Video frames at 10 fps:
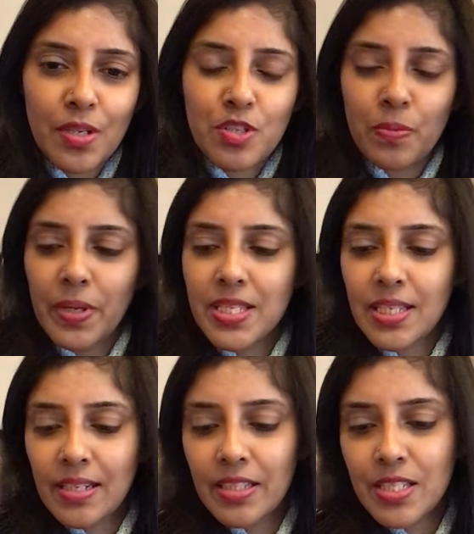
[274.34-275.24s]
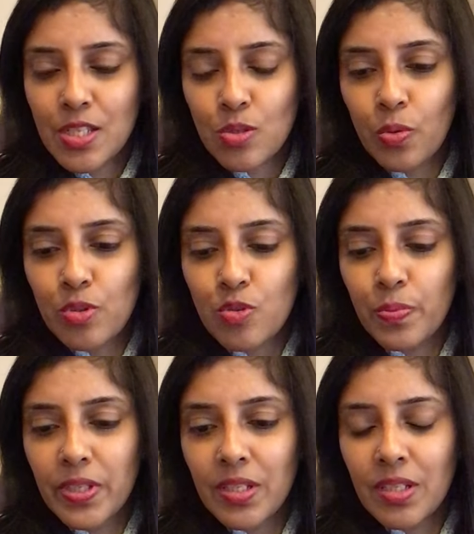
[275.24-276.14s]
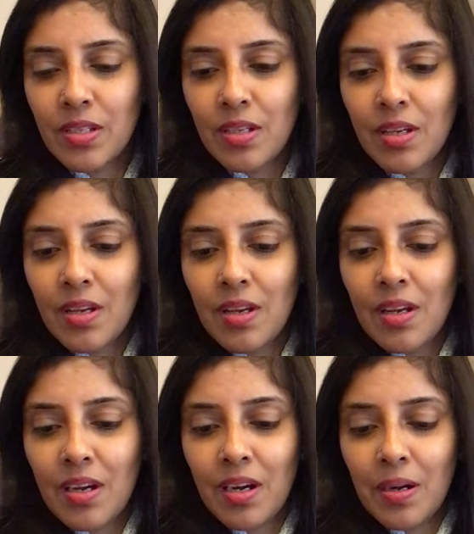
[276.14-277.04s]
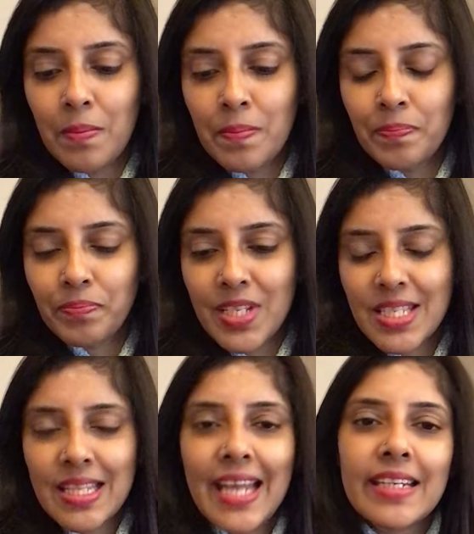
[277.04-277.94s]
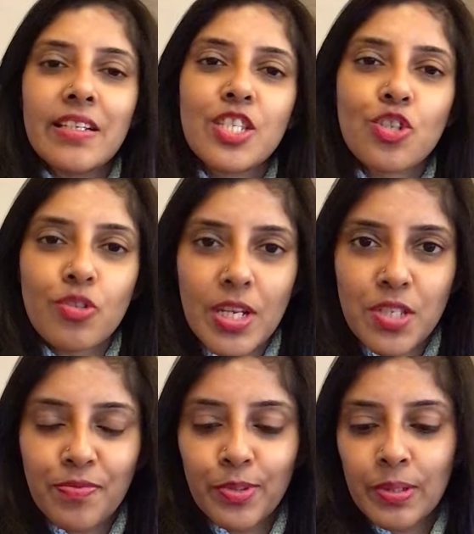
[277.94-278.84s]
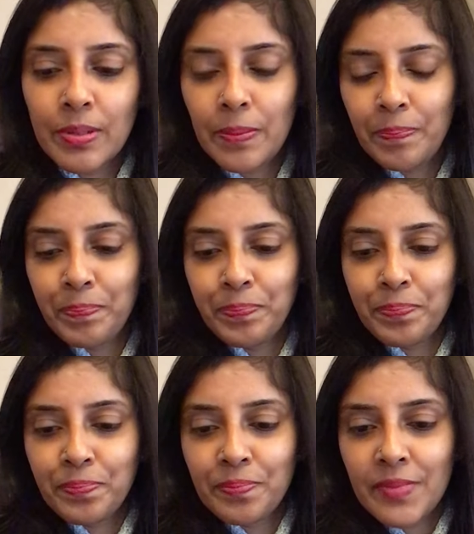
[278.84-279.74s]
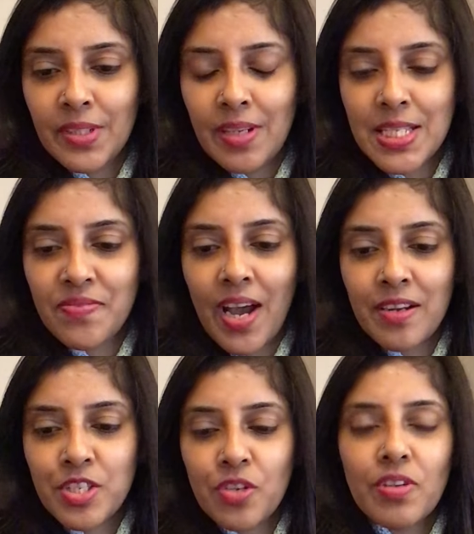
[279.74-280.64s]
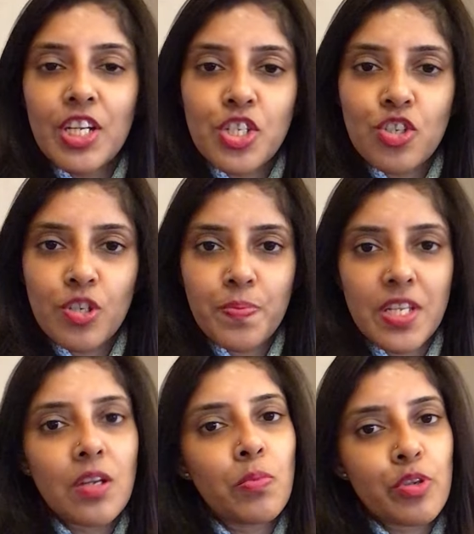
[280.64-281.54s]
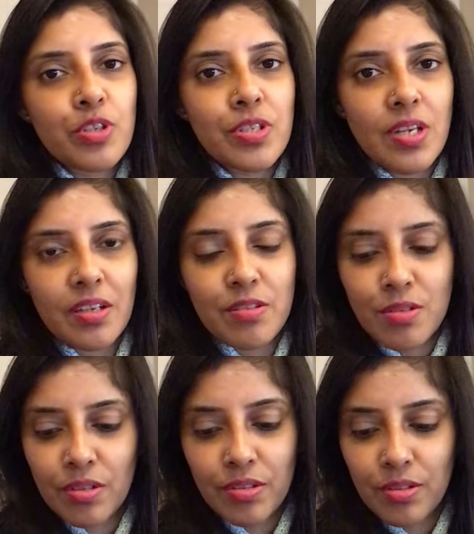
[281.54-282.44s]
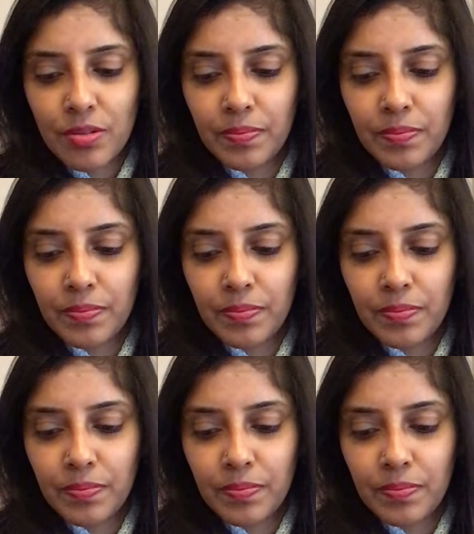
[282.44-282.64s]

so basically this is going to be um, slightly stressful as far as your relationships and emotions are concerned